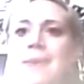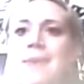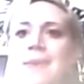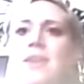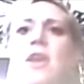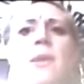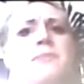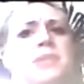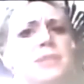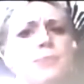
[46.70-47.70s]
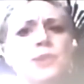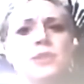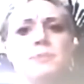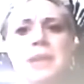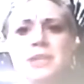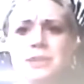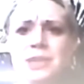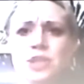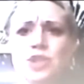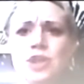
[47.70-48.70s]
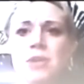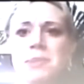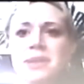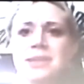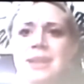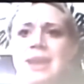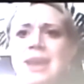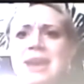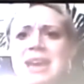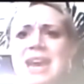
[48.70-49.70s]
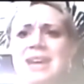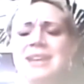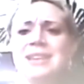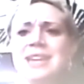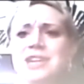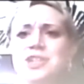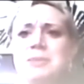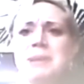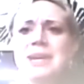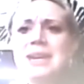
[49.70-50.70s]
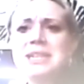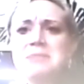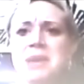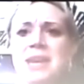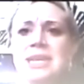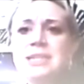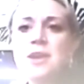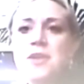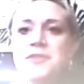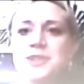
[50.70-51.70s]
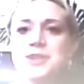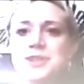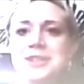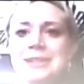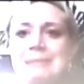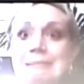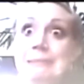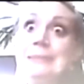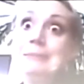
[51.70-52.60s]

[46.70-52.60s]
You know, I've been spoiled for doing this job, and I'd like the next job I'd like to be at least half as good. You